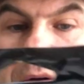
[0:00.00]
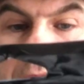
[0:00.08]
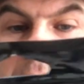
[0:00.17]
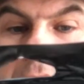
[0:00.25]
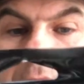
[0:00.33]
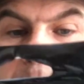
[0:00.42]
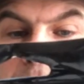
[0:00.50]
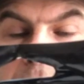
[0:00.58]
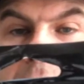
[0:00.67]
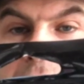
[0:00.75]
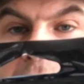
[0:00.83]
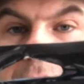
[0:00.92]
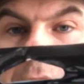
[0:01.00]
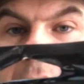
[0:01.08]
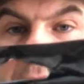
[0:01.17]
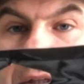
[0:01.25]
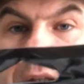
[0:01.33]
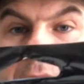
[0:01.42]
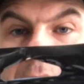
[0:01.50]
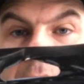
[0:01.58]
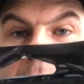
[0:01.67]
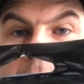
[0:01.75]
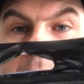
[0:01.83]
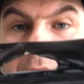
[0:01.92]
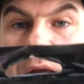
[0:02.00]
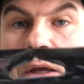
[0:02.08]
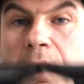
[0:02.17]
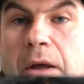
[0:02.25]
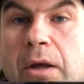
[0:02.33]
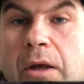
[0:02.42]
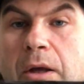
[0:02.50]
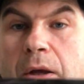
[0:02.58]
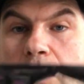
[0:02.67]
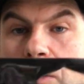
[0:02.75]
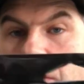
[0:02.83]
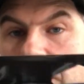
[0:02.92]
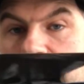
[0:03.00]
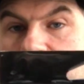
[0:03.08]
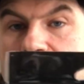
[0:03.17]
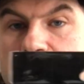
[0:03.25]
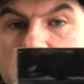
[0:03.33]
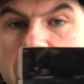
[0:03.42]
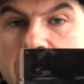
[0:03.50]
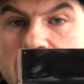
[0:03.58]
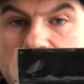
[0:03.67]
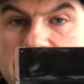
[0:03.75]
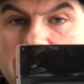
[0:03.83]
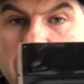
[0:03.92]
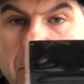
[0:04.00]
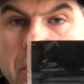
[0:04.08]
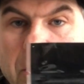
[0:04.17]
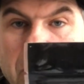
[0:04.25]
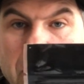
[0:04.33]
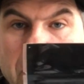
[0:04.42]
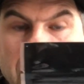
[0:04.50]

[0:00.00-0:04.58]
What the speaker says: hook it up to a jig head or you just put it on a straight hook.